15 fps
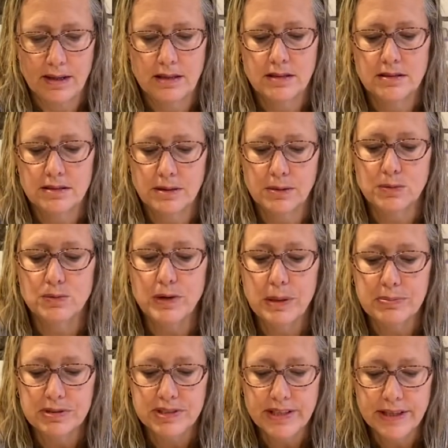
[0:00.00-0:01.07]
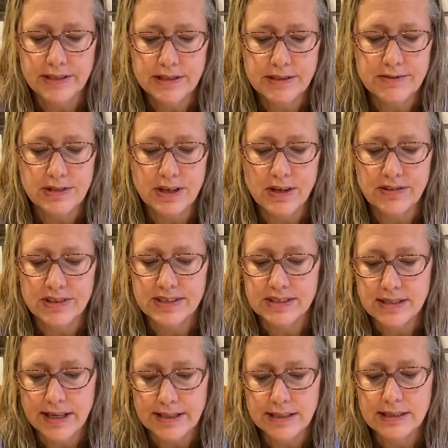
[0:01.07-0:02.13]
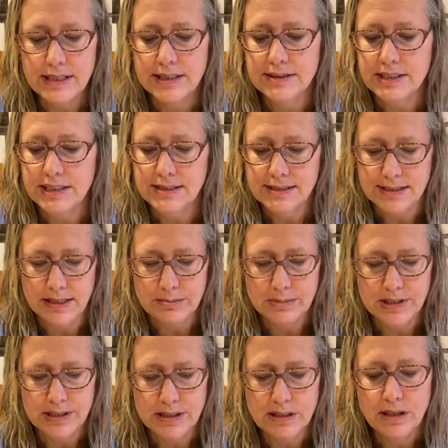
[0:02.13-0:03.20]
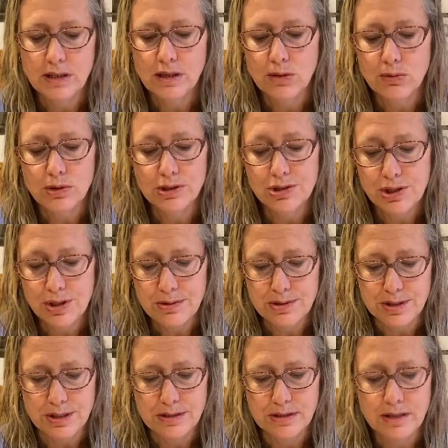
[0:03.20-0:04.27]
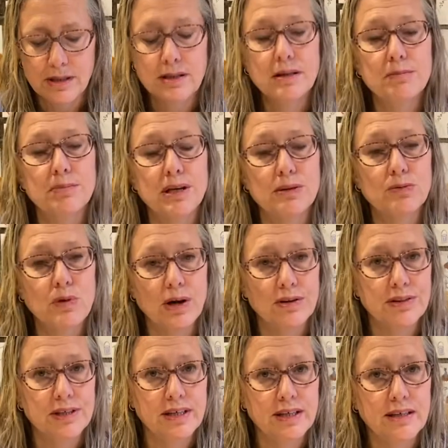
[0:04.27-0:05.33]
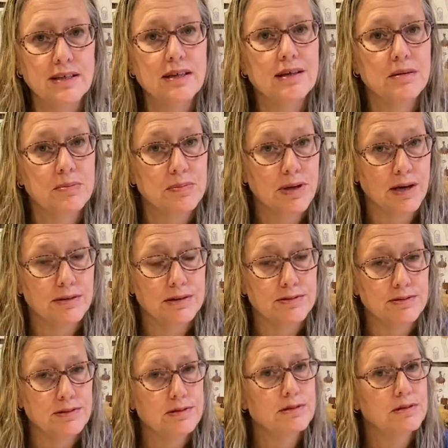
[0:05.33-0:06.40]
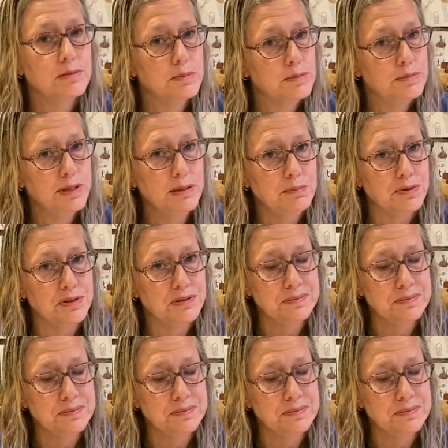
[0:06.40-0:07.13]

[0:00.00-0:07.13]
So representatives, called the Senate and the Assembly, were chosen by wealthy, powerful people.